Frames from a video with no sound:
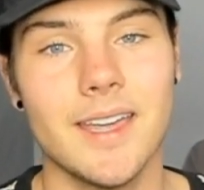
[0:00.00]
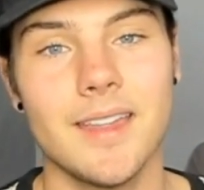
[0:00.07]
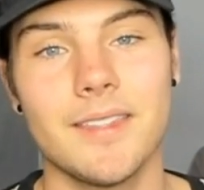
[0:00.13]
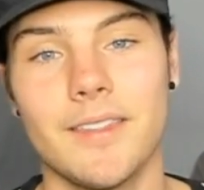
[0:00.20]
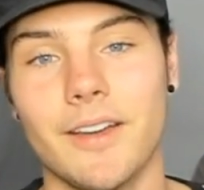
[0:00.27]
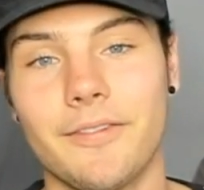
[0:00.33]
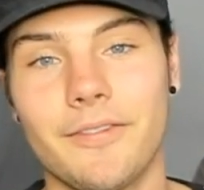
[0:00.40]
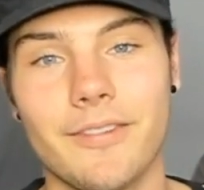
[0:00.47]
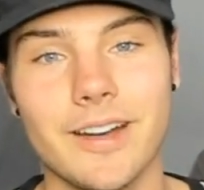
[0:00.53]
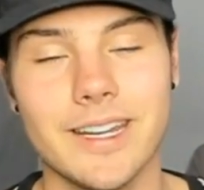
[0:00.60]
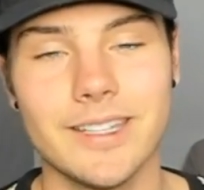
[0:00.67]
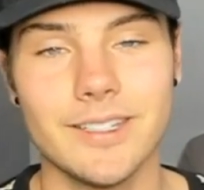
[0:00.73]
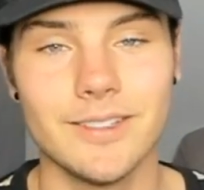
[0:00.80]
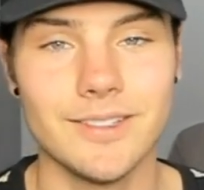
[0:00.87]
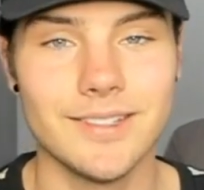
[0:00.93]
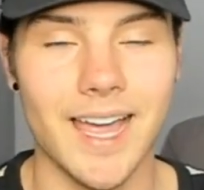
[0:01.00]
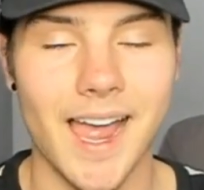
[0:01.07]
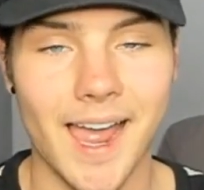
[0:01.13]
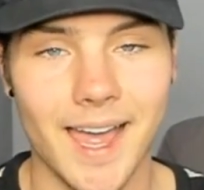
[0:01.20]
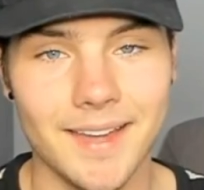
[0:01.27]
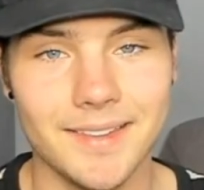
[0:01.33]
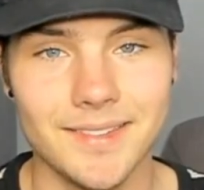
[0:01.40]
the free to use
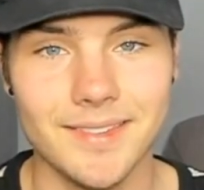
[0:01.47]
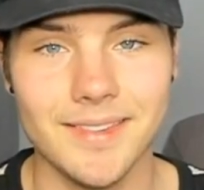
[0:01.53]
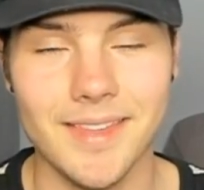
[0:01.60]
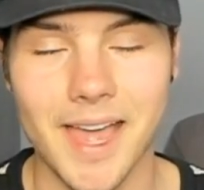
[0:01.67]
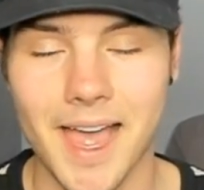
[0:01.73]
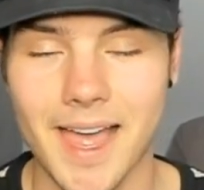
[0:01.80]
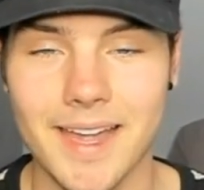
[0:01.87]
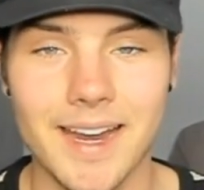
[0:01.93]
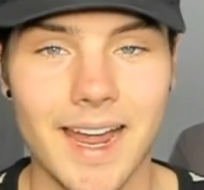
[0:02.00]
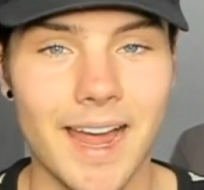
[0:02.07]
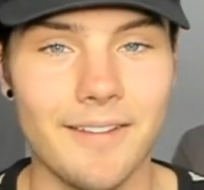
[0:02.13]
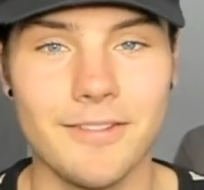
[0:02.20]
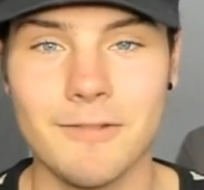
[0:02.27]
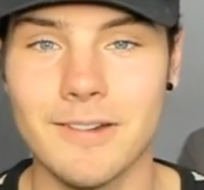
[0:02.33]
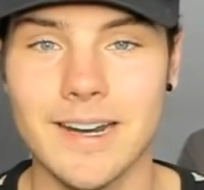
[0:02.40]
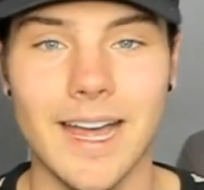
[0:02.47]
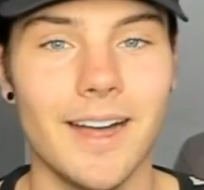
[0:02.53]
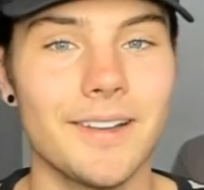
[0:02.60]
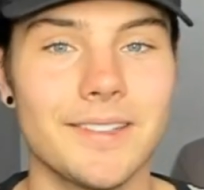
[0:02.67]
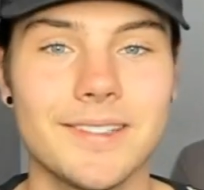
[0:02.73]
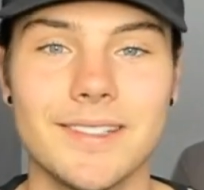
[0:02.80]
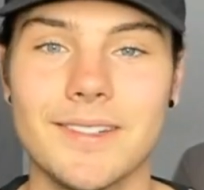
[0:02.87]
ads that everyone
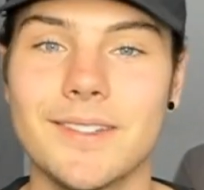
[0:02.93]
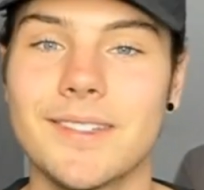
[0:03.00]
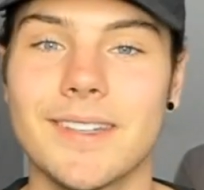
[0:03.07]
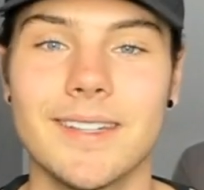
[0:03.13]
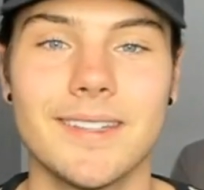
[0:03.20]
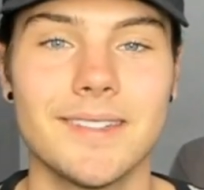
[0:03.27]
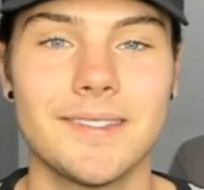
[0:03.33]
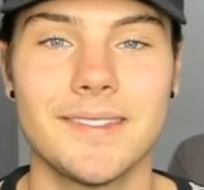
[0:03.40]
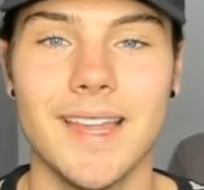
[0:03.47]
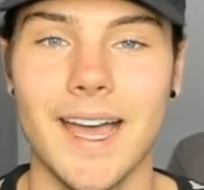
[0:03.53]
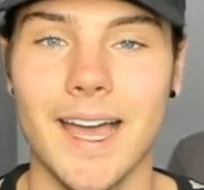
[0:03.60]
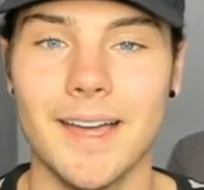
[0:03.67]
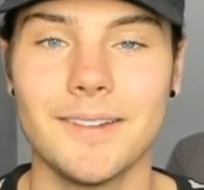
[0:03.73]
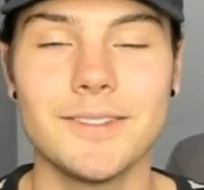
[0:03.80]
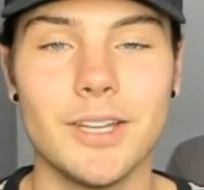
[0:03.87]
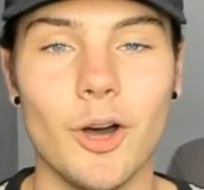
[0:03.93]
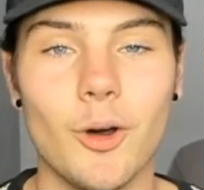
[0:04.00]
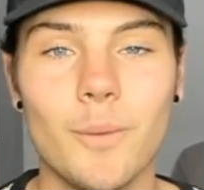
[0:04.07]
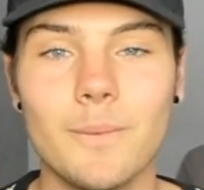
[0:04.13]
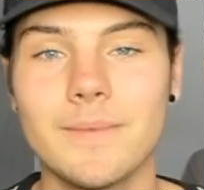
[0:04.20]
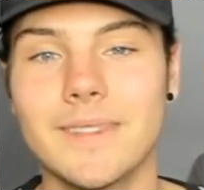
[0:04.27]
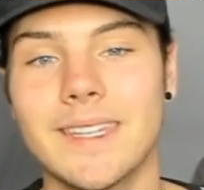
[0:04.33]
else uses that
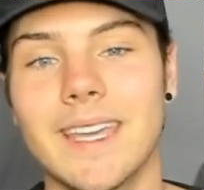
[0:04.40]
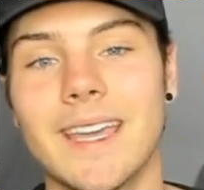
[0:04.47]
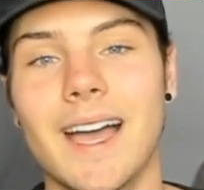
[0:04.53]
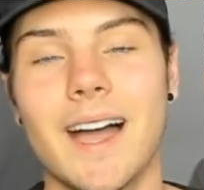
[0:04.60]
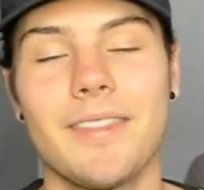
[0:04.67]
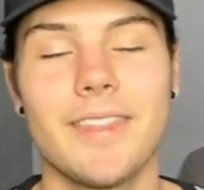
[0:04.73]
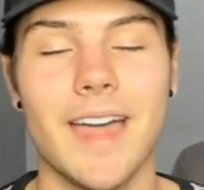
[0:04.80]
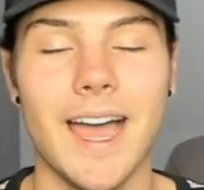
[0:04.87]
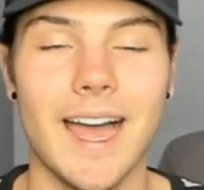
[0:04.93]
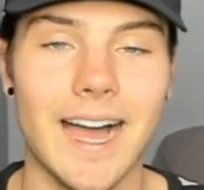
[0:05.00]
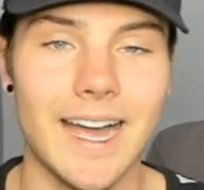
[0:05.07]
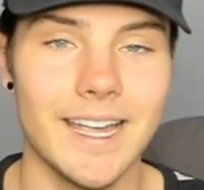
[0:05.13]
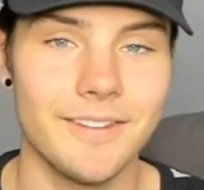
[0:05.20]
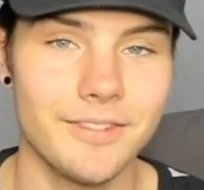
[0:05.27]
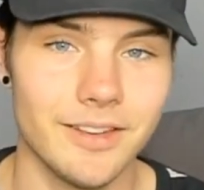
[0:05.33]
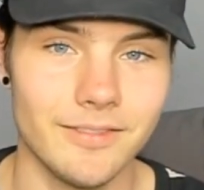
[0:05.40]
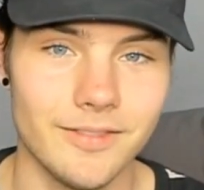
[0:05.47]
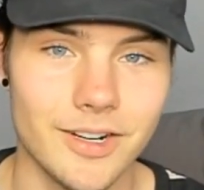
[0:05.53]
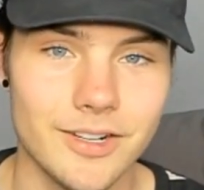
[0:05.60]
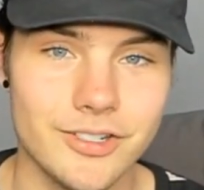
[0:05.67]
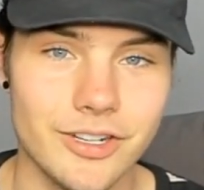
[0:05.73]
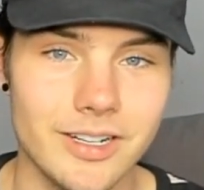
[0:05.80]
don't get that high of
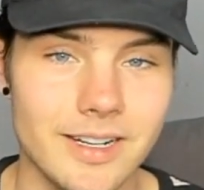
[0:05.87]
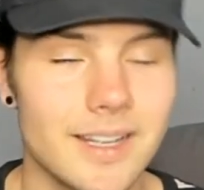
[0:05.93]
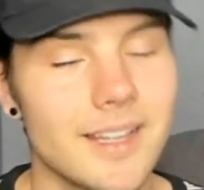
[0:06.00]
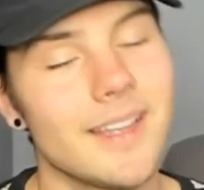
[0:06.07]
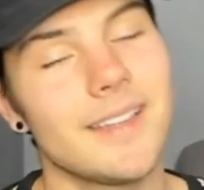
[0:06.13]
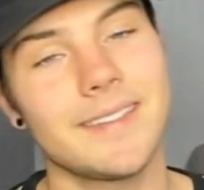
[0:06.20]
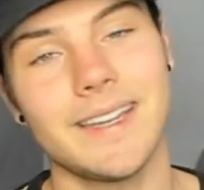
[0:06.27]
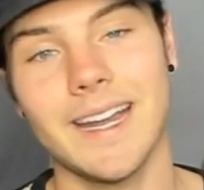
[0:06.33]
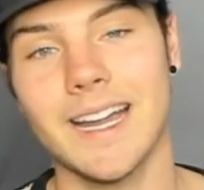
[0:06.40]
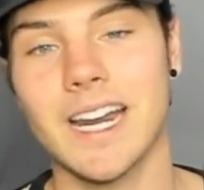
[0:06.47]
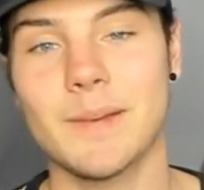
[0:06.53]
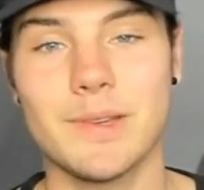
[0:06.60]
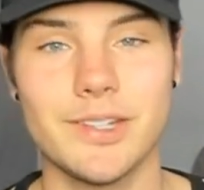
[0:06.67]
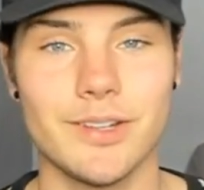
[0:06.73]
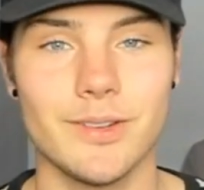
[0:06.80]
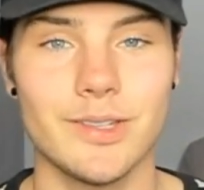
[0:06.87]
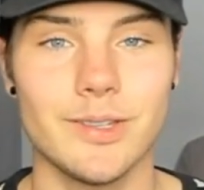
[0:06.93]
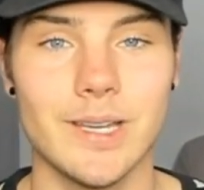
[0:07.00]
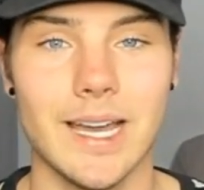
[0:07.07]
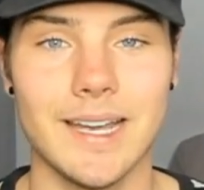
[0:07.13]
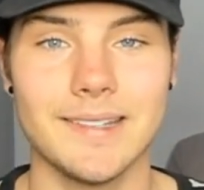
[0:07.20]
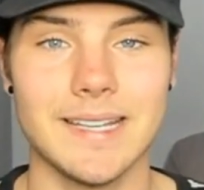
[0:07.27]
conversion. Today, I'm gonna be showing you
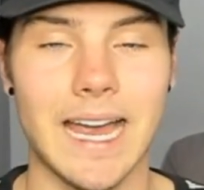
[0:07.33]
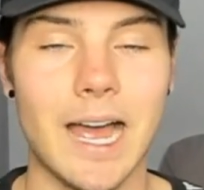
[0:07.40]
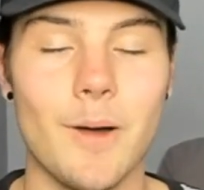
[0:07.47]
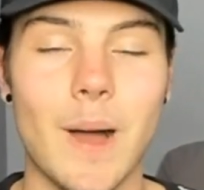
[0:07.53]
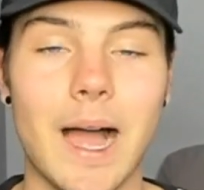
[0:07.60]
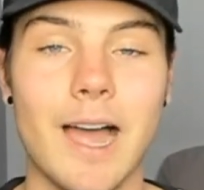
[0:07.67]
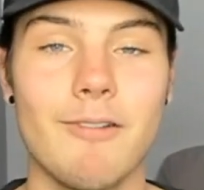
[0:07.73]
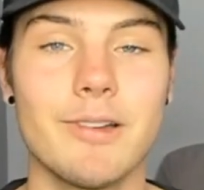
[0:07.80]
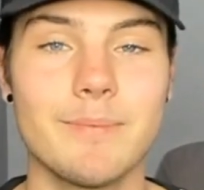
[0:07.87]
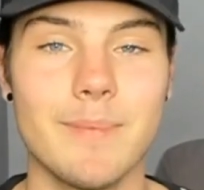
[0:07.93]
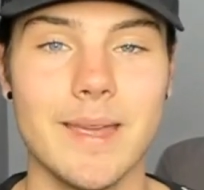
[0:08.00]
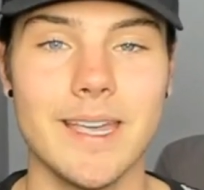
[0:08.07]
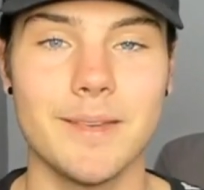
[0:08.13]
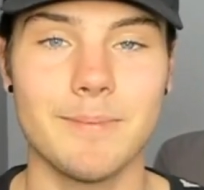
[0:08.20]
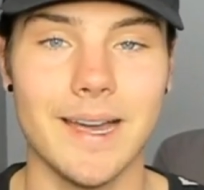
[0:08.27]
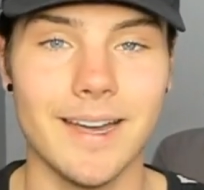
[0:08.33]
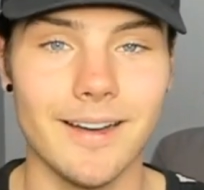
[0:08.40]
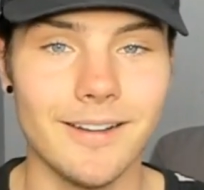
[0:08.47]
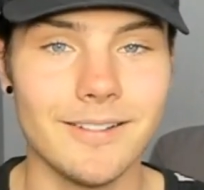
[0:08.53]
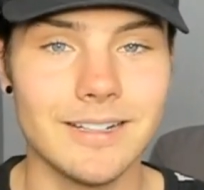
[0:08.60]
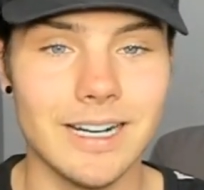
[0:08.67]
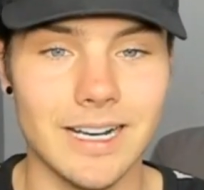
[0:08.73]
guys how I would make my
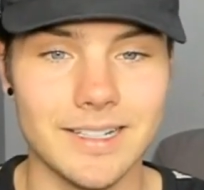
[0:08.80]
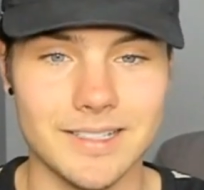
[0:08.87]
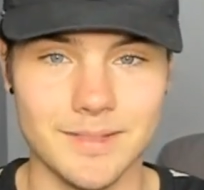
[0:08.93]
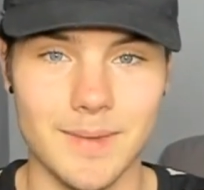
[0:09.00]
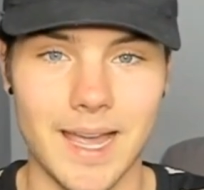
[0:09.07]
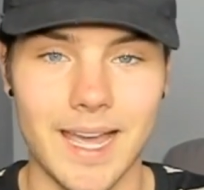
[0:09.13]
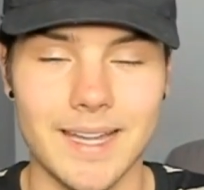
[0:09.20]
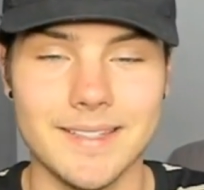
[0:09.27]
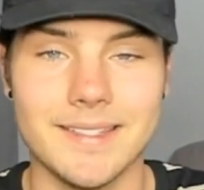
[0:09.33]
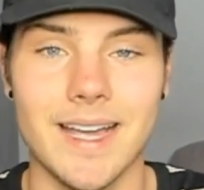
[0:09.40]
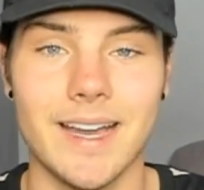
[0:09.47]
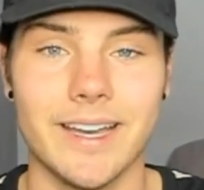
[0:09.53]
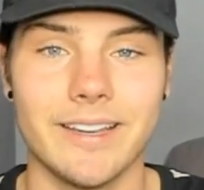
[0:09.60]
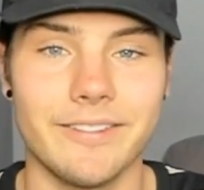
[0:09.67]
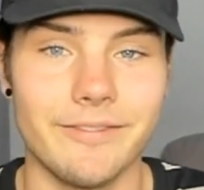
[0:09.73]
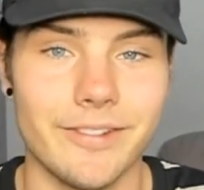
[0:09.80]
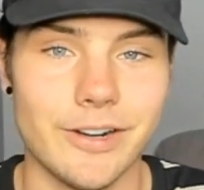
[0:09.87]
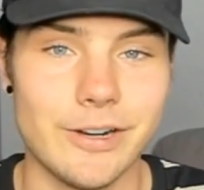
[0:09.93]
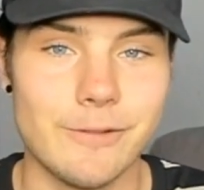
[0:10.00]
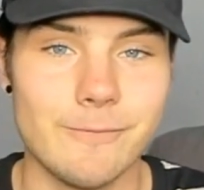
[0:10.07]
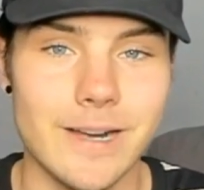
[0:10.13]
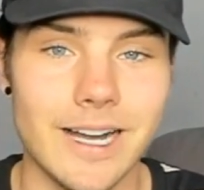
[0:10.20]
own custom ads that
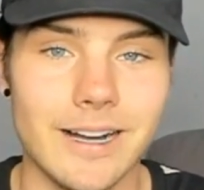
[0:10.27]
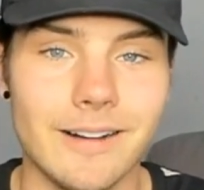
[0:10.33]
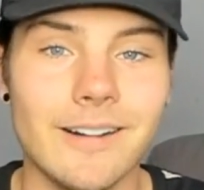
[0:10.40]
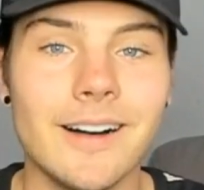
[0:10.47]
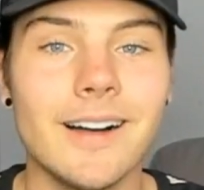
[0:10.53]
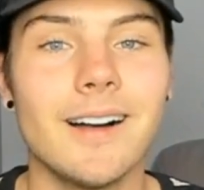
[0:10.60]
convert well